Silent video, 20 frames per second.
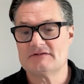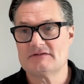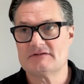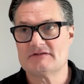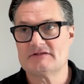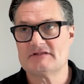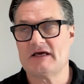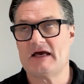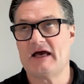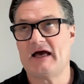
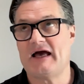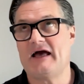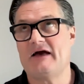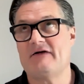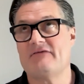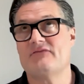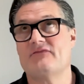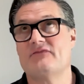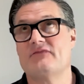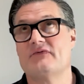to
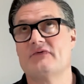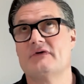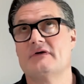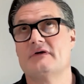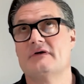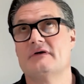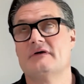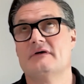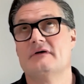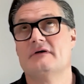have
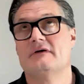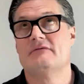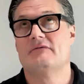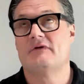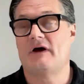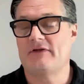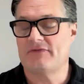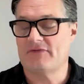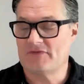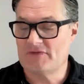
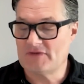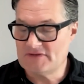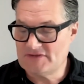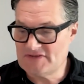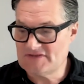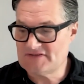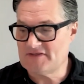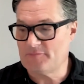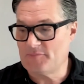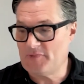rather than
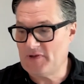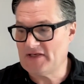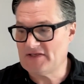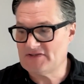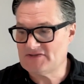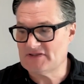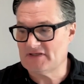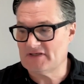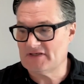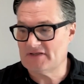just a
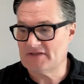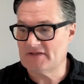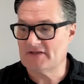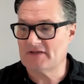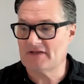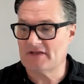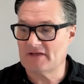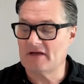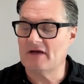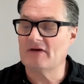picture, I
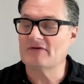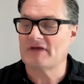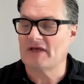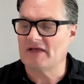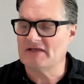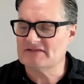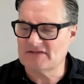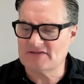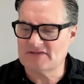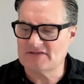think, okay,
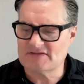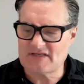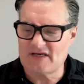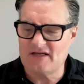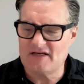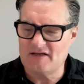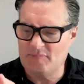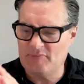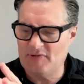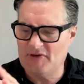so it's
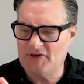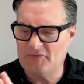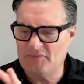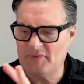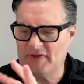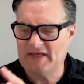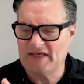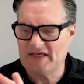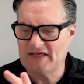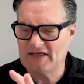kind of
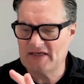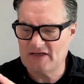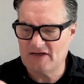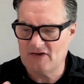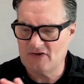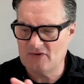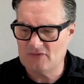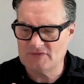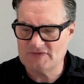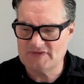bluey,
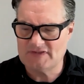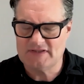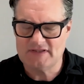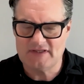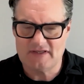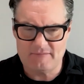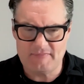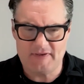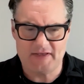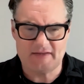coldy,
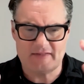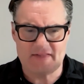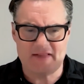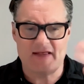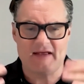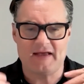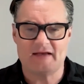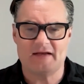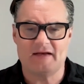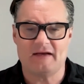I'll make
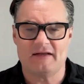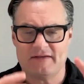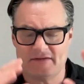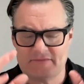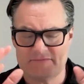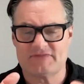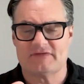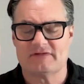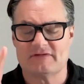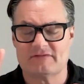that, and
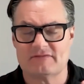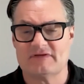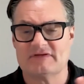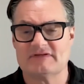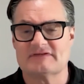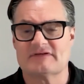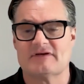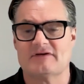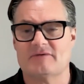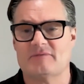obviously the green
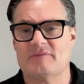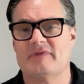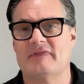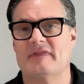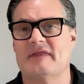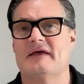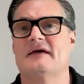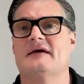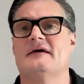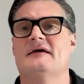screen will be
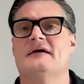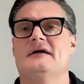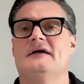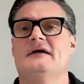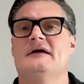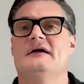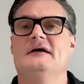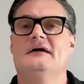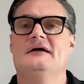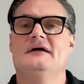there.
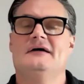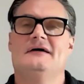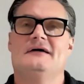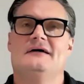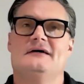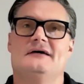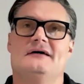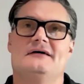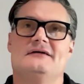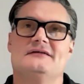
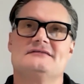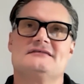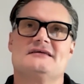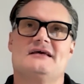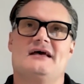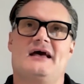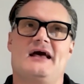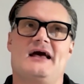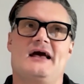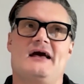To
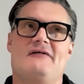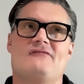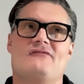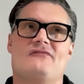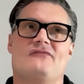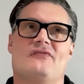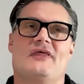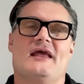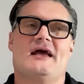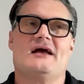
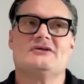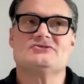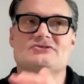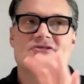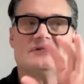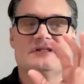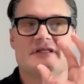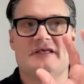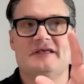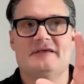have the
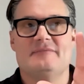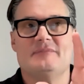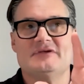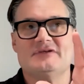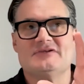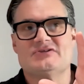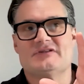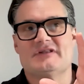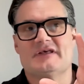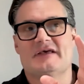actual
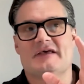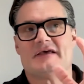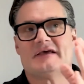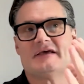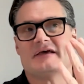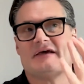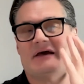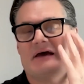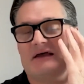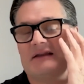image
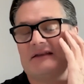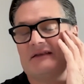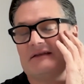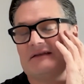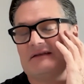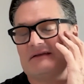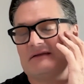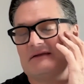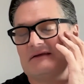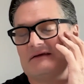there
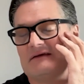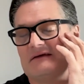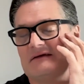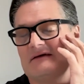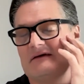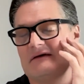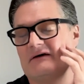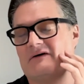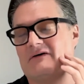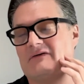and
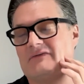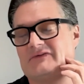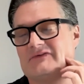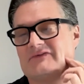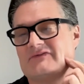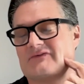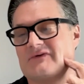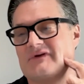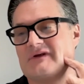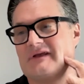on the
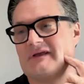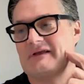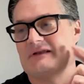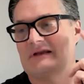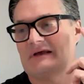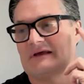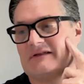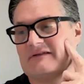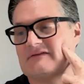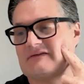screen,
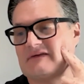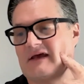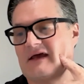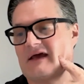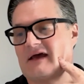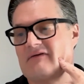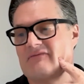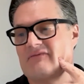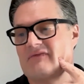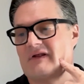and to
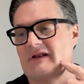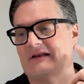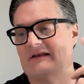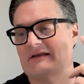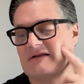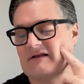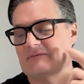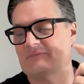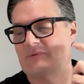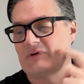have a
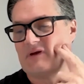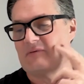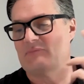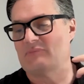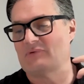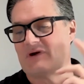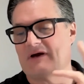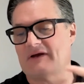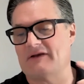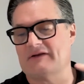little bit
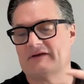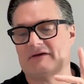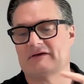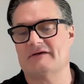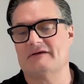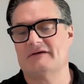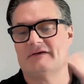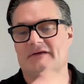brighter